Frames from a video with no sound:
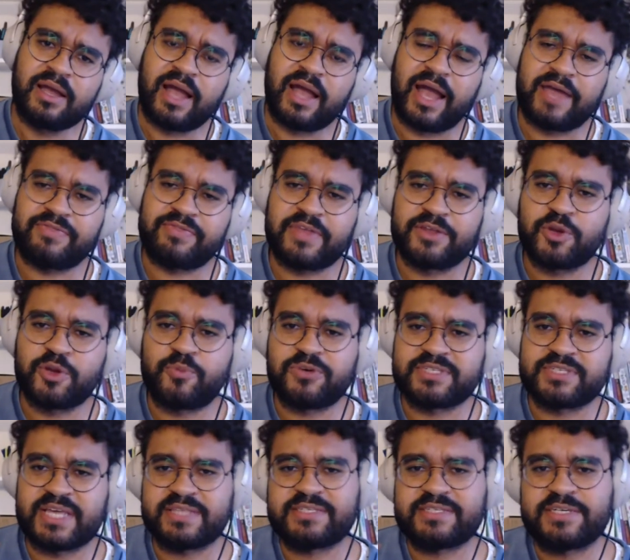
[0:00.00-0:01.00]
And then you're
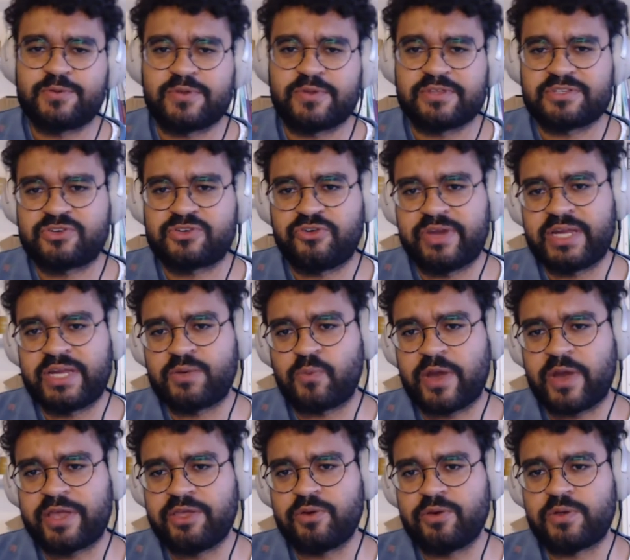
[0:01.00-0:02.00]
presented with a screen
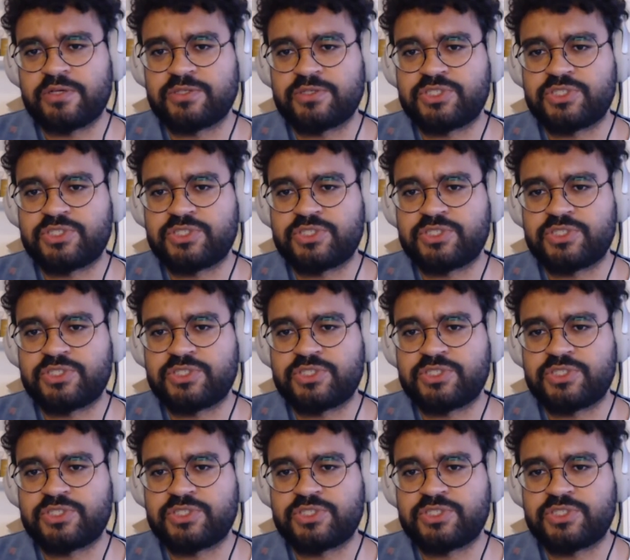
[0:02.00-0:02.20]
where you can